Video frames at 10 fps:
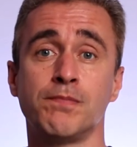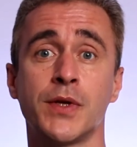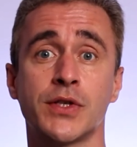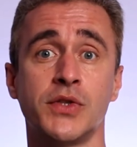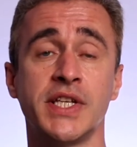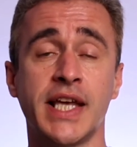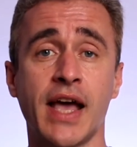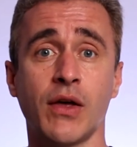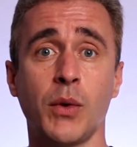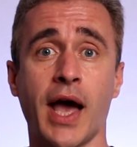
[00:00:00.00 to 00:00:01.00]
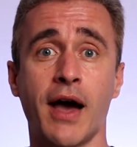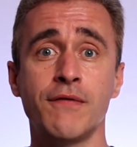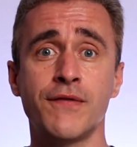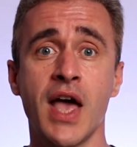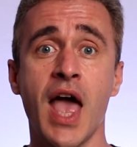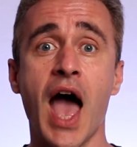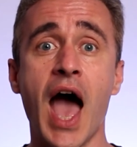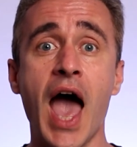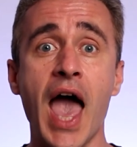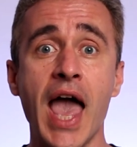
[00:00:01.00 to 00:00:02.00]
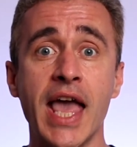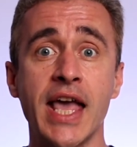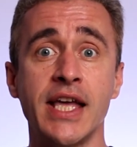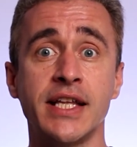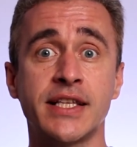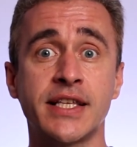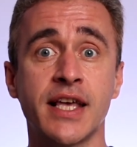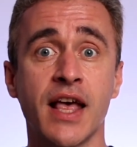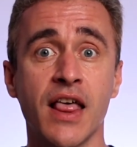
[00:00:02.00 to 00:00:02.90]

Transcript: So together we have eighth,